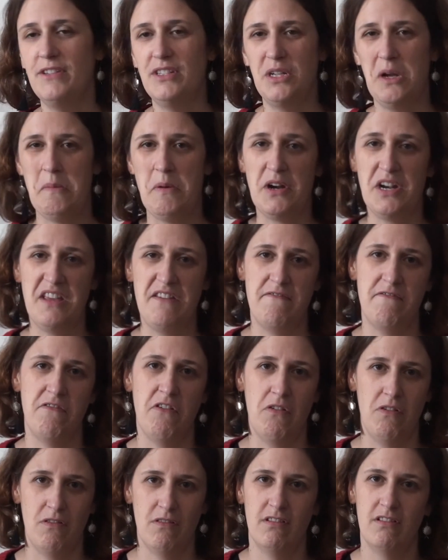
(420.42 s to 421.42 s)
us are pretty
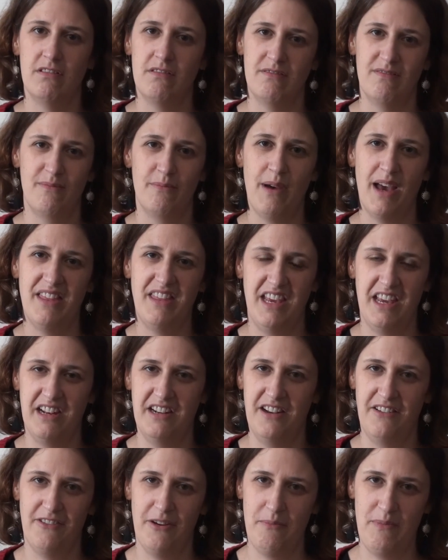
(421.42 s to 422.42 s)
full by the
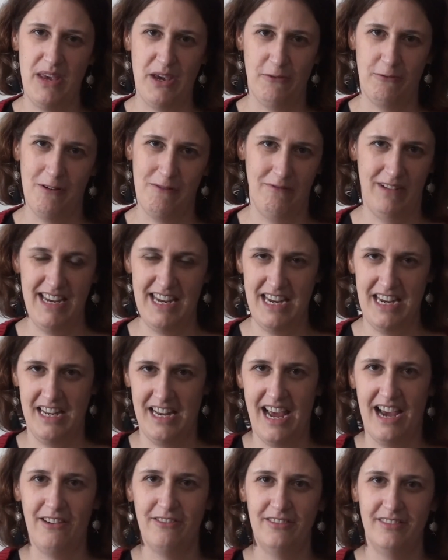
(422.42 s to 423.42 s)
end of a meal when we eat
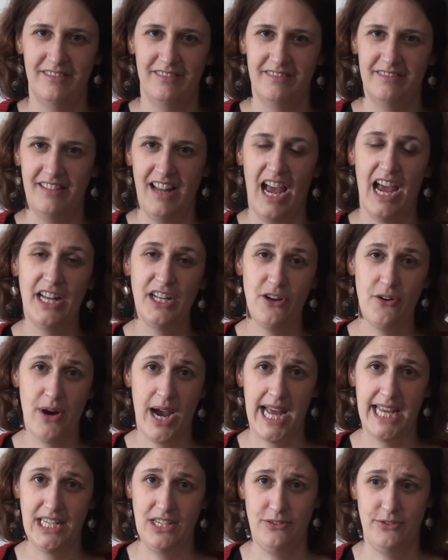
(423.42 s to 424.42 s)
out. I know
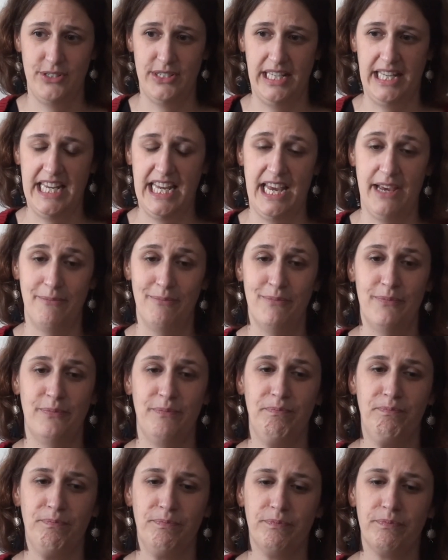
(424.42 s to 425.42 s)
I usually am.
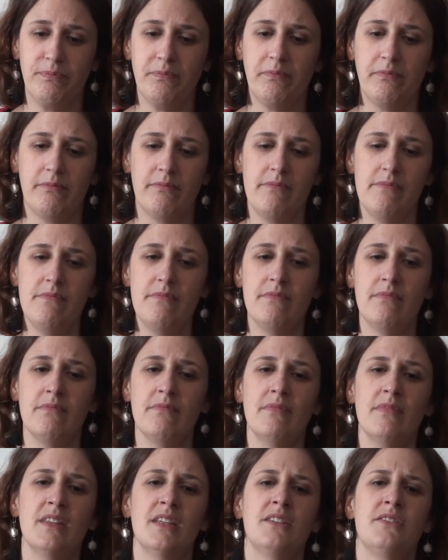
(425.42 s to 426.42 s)

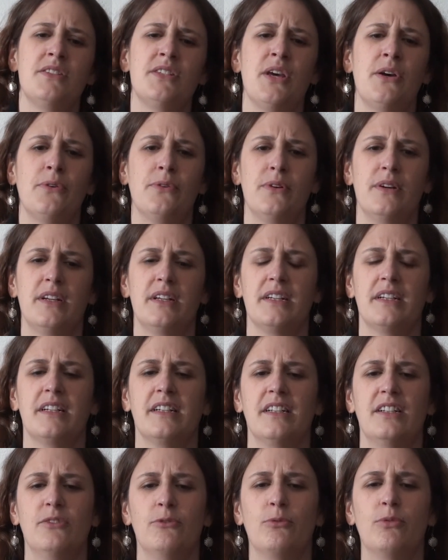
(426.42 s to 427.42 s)
So
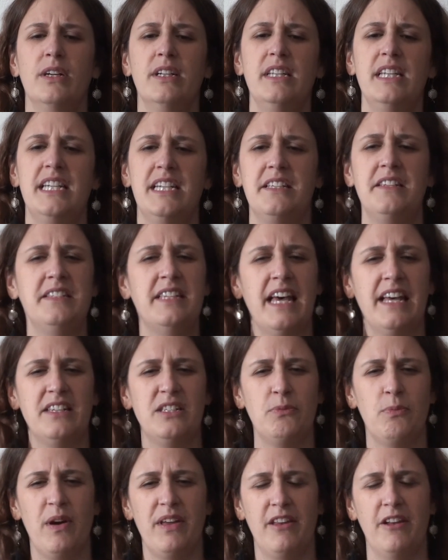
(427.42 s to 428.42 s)
really
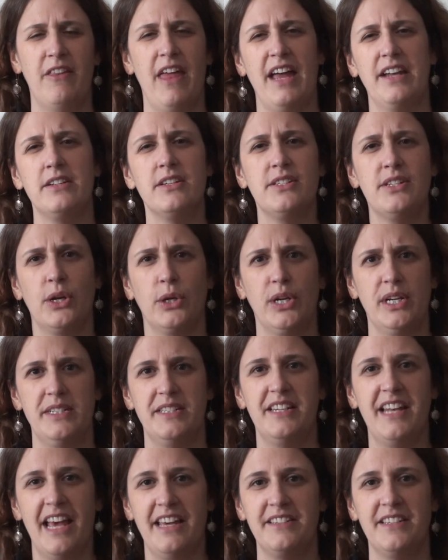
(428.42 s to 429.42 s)
assess whether that dessert
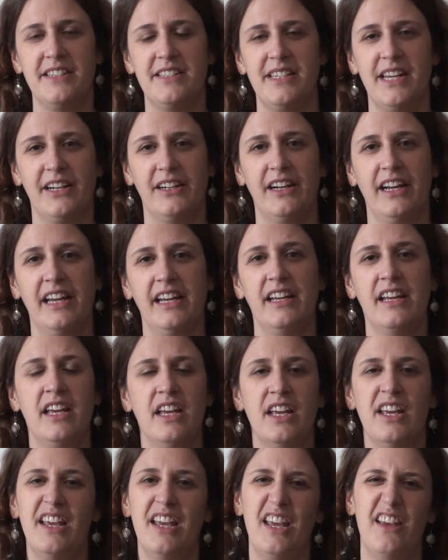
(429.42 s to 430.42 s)
is necessary.
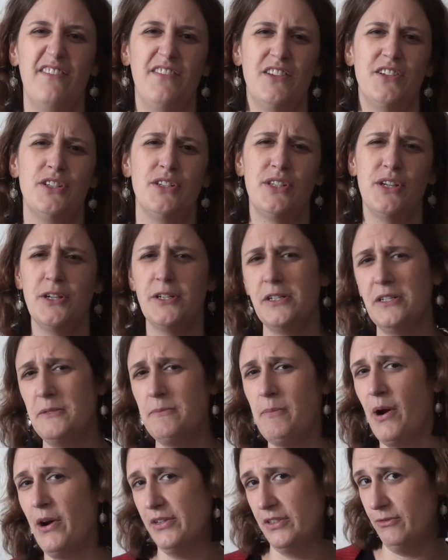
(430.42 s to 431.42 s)
If the dessert is
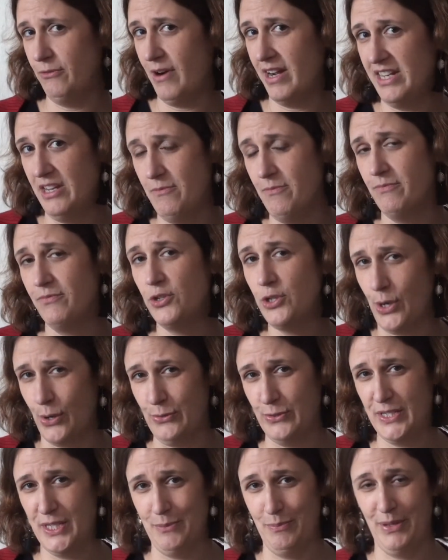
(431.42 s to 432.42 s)
part of why you
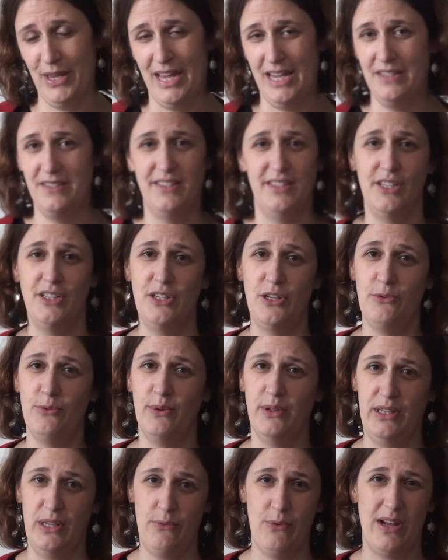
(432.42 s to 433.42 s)
chose the place and you
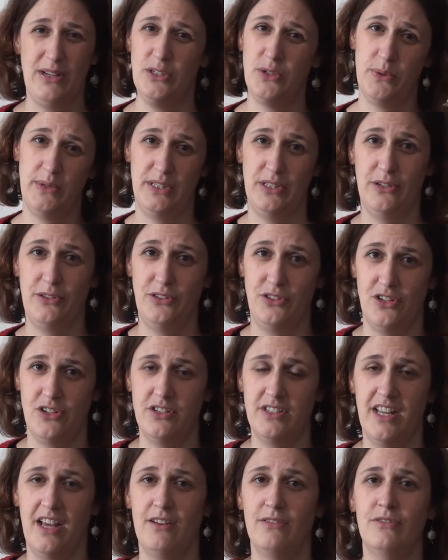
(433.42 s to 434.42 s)
really want to indulge
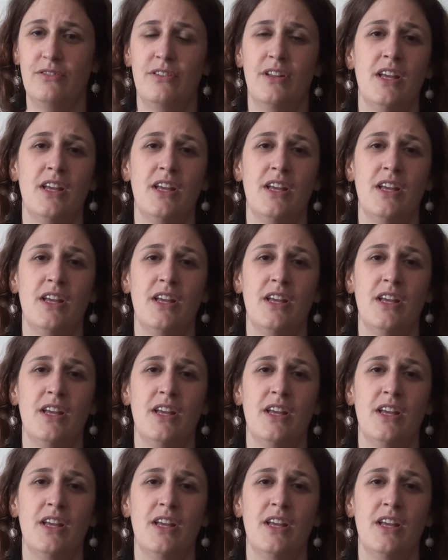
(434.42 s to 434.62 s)
yourself,